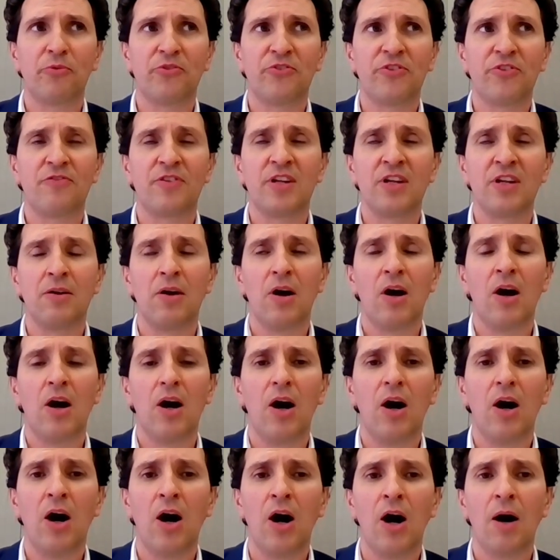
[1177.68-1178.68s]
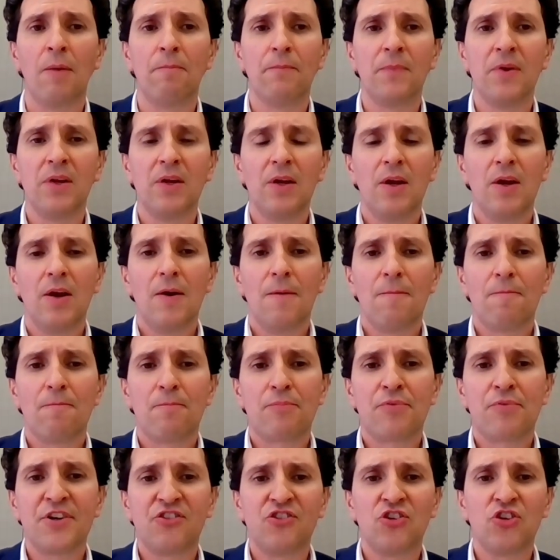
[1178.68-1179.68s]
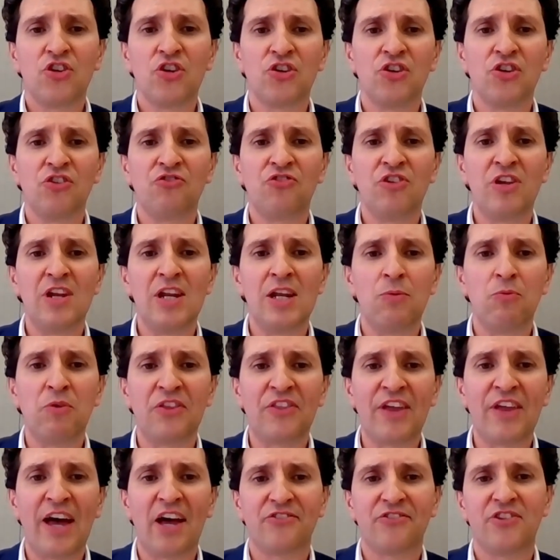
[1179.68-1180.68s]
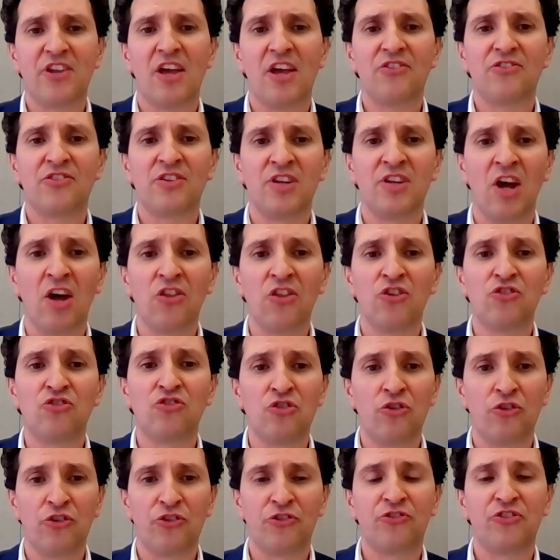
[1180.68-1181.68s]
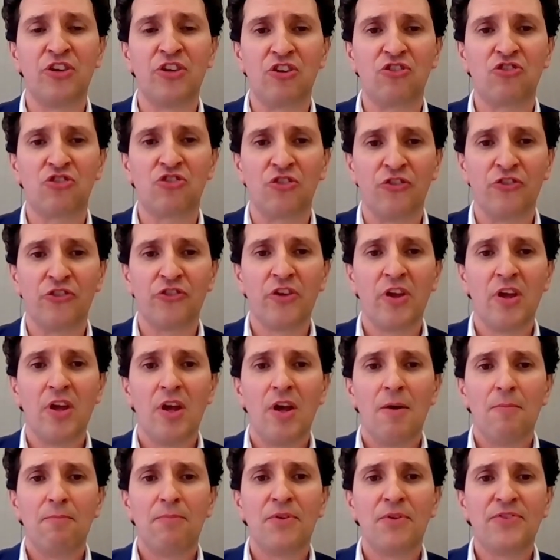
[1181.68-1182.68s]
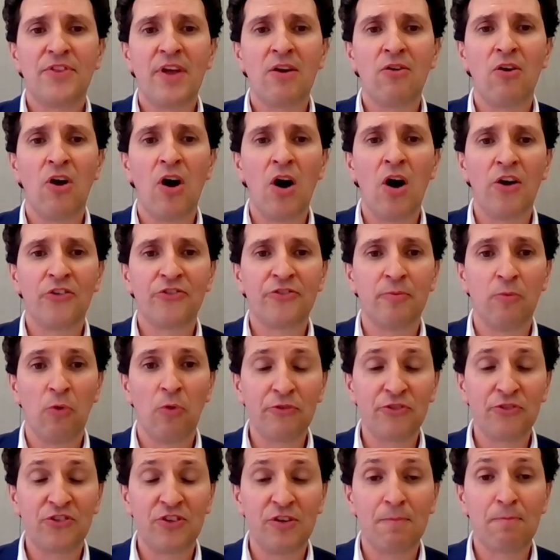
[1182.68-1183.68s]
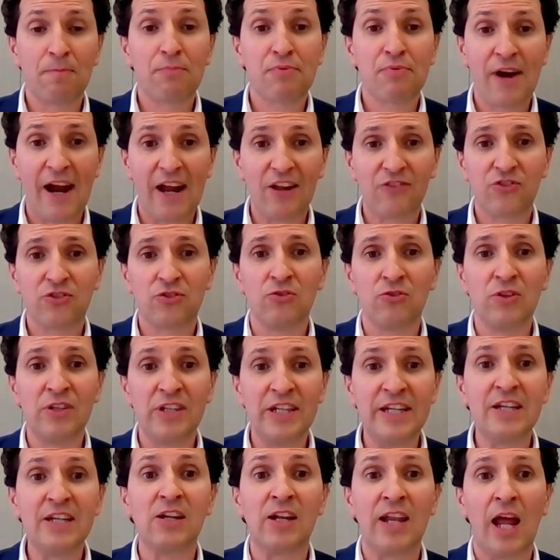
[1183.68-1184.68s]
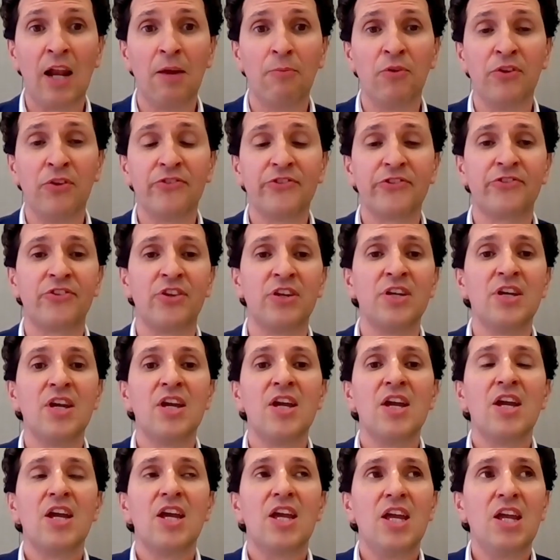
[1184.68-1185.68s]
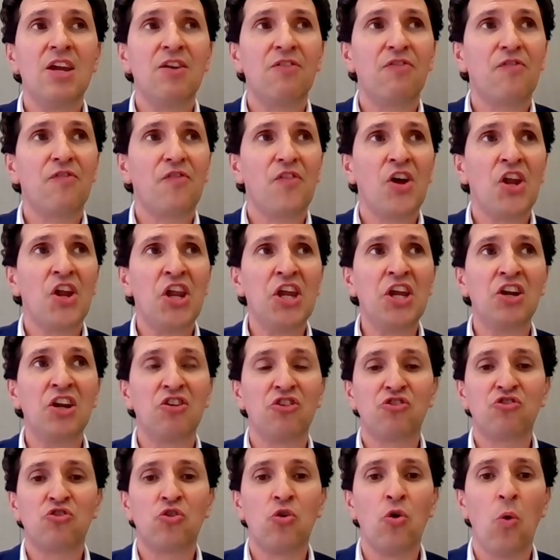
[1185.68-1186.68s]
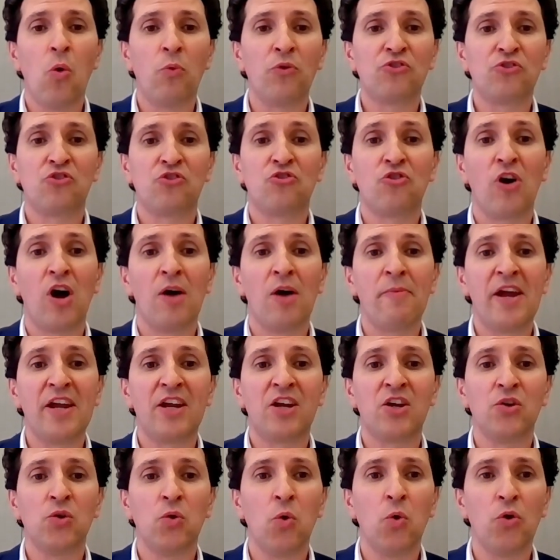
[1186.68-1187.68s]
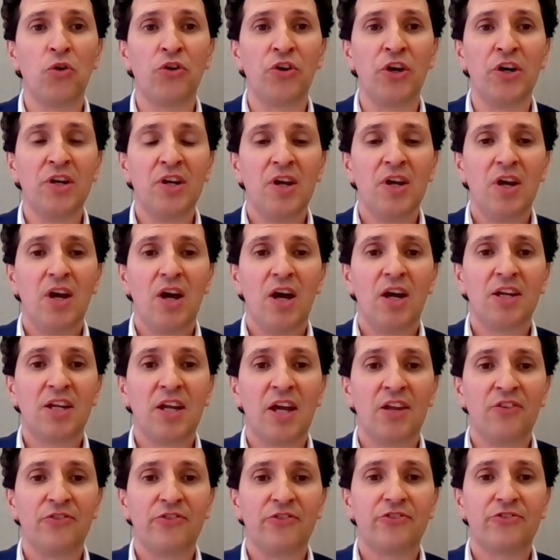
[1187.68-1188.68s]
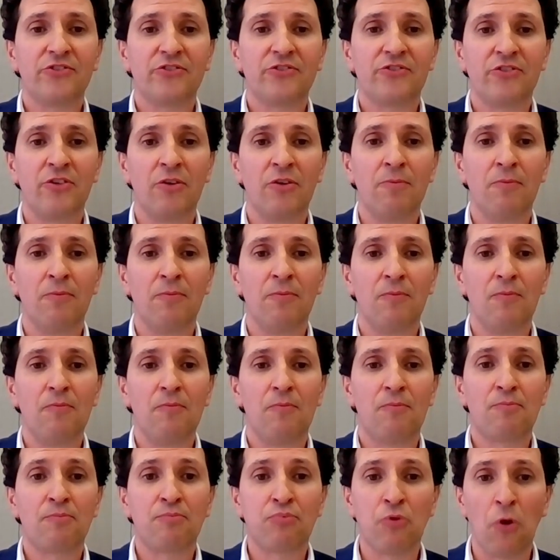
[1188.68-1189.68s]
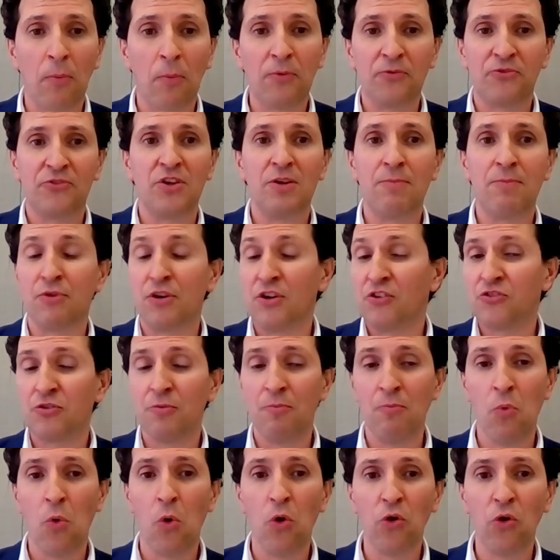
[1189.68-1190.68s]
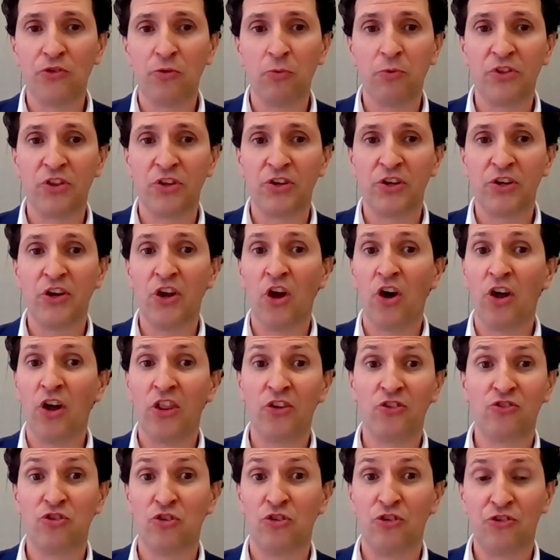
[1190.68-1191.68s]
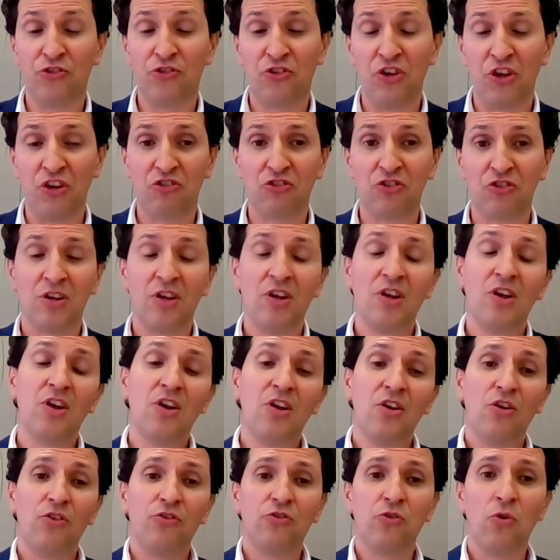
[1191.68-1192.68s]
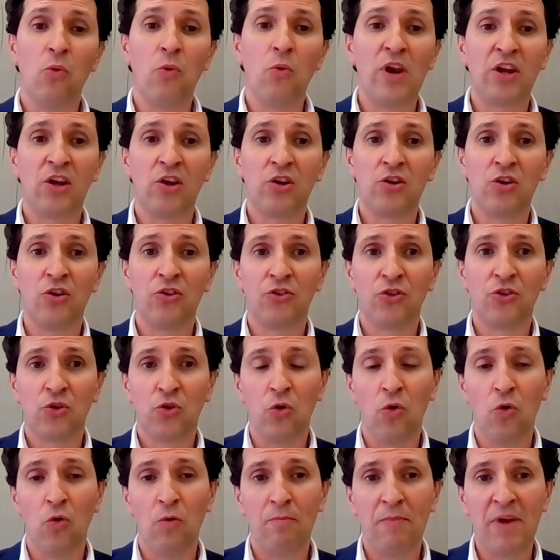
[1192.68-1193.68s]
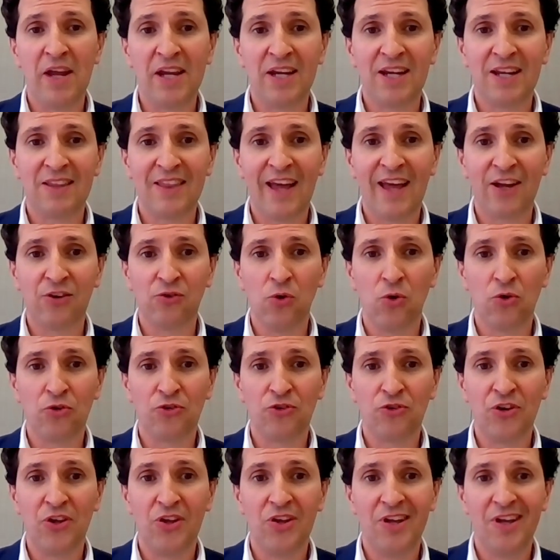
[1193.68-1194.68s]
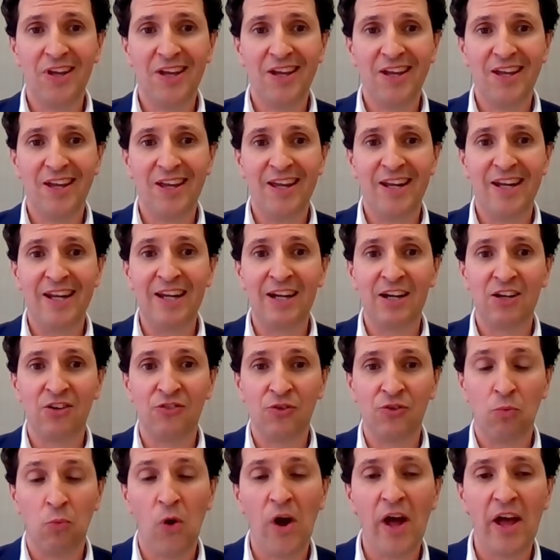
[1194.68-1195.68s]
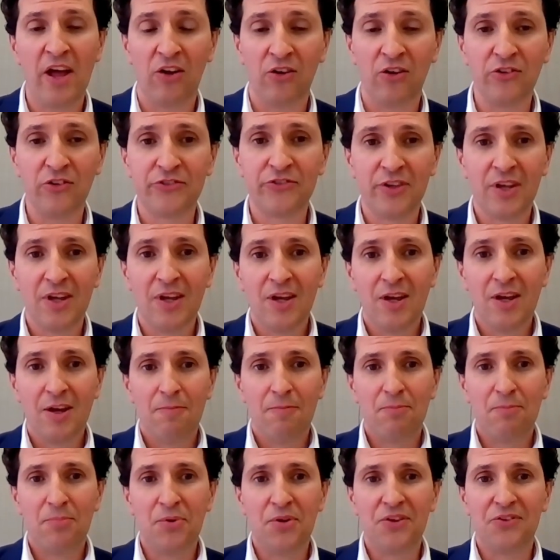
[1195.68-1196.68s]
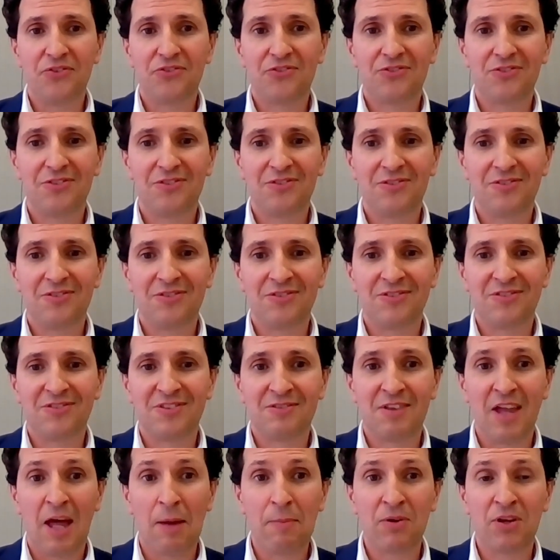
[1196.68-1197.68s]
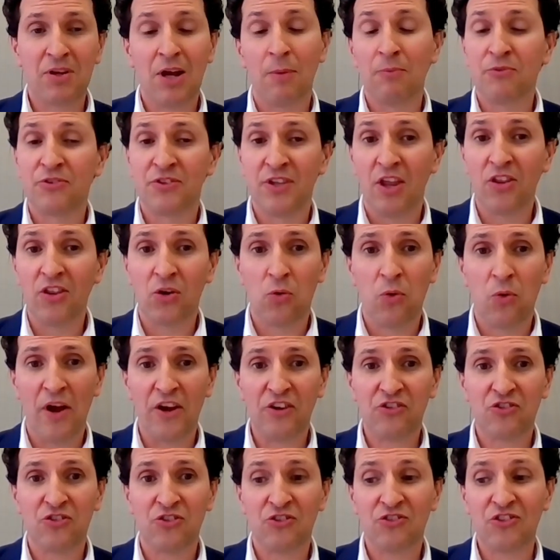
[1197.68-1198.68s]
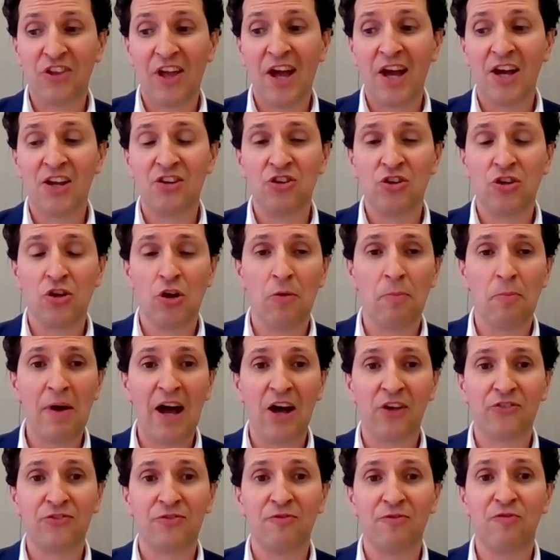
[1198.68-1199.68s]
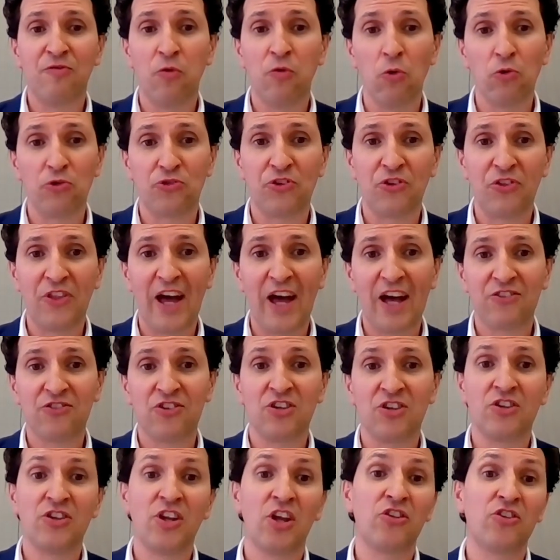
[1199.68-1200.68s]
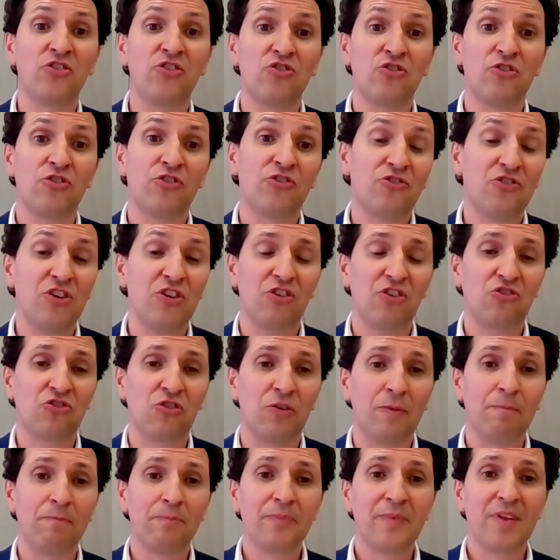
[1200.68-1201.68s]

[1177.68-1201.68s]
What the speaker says: specifically, are pretty good at dealing with assets in other jurisdictions. But there are some obviously practical legal elements that if an English court was to try and make an order against some property, bricks and mortar within another jurisdiction, it's all well and good the court making that order in England and Wales, but there becomes another question as to how you go about enforcing that in another jurisdiction.